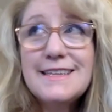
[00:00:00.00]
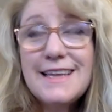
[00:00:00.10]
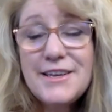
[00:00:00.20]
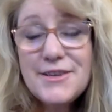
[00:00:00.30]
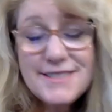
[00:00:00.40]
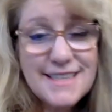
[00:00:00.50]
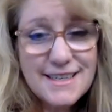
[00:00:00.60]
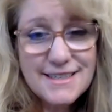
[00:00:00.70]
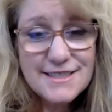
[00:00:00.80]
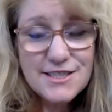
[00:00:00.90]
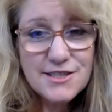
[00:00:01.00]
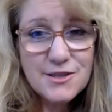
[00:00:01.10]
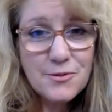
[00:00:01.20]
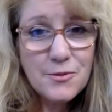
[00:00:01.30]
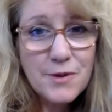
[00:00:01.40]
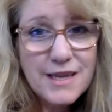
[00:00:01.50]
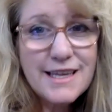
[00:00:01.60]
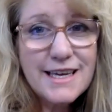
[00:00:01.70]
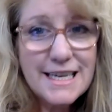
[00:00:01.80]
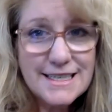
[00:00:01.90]
like you said, it's just a
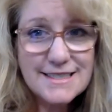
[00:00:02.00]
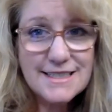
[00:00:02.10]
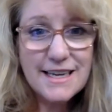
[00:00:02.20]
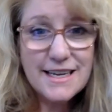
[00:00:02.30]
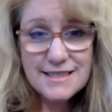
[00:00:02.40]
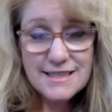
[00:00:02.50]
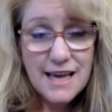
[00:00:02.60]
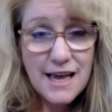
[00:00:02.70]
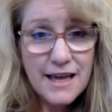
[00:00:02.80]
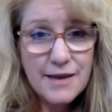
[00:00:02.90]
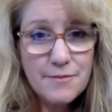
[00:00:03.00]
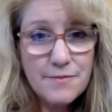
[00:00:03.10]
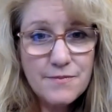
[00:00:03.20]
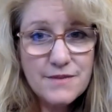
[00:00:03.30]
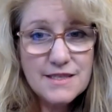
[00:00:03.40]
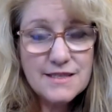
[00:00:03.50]
really exciting time to